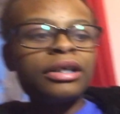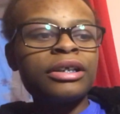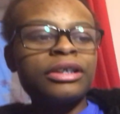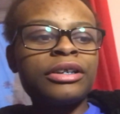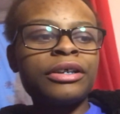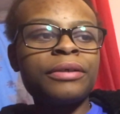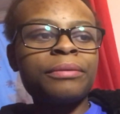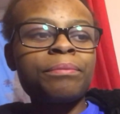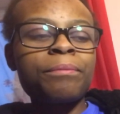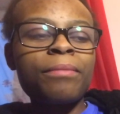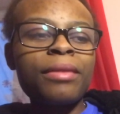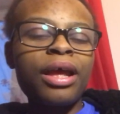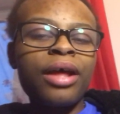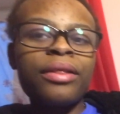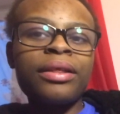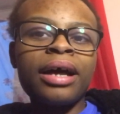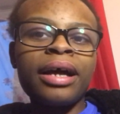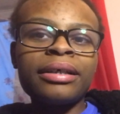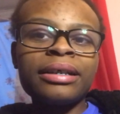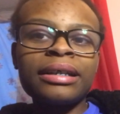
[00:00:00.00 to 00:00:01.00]
So
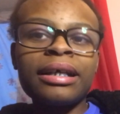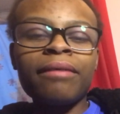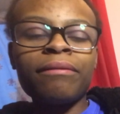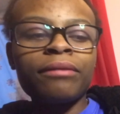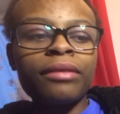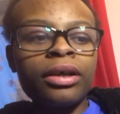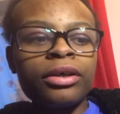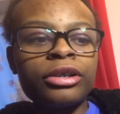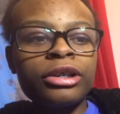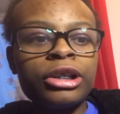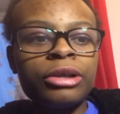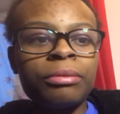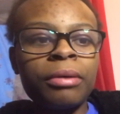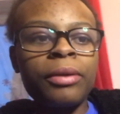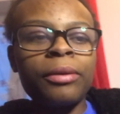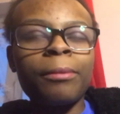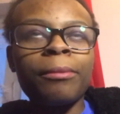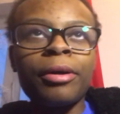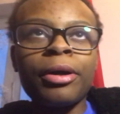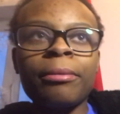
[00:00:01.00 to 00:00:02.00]
I just have those two
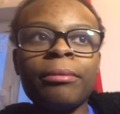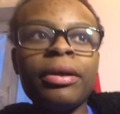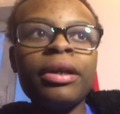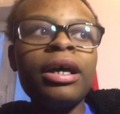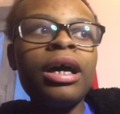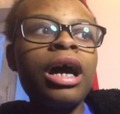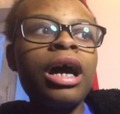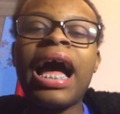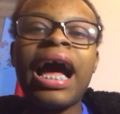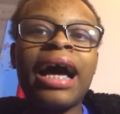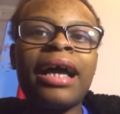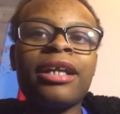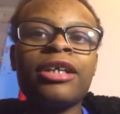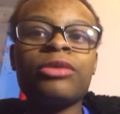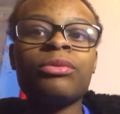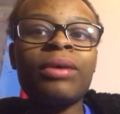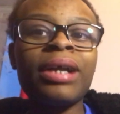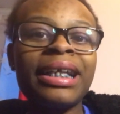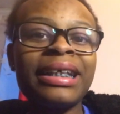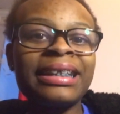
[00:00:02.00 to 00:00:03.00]
at the moment, and
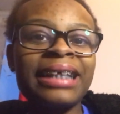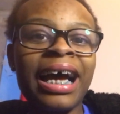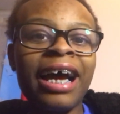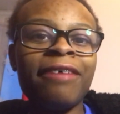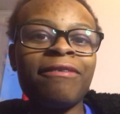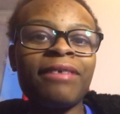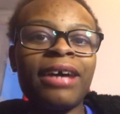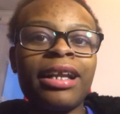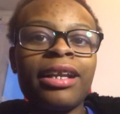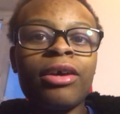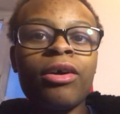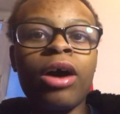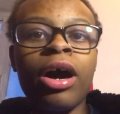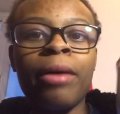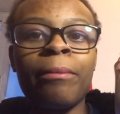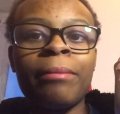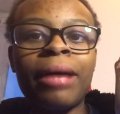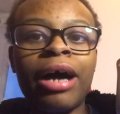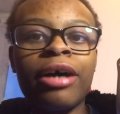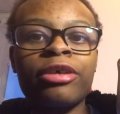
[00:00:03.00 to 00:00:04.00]
as well as that, I finally got
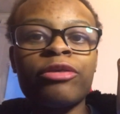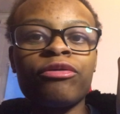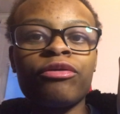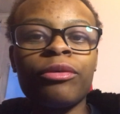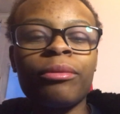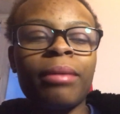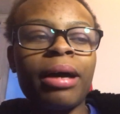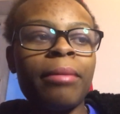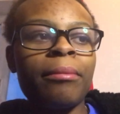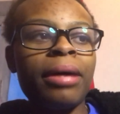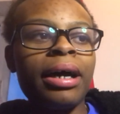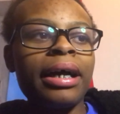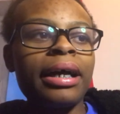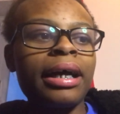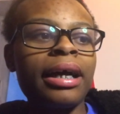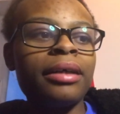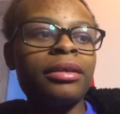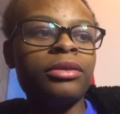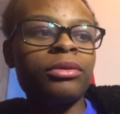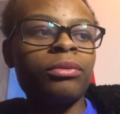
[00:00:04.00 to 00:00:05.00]
a mouse for my Mac
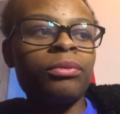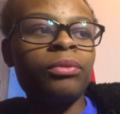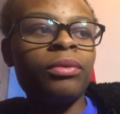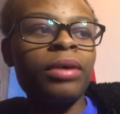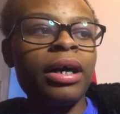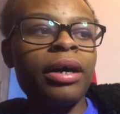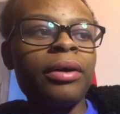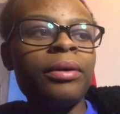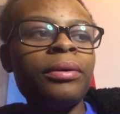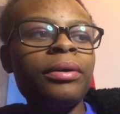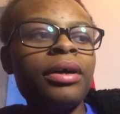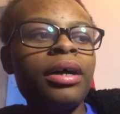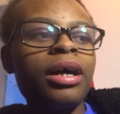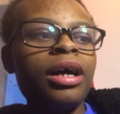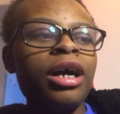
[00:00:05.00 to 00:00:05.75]
as well.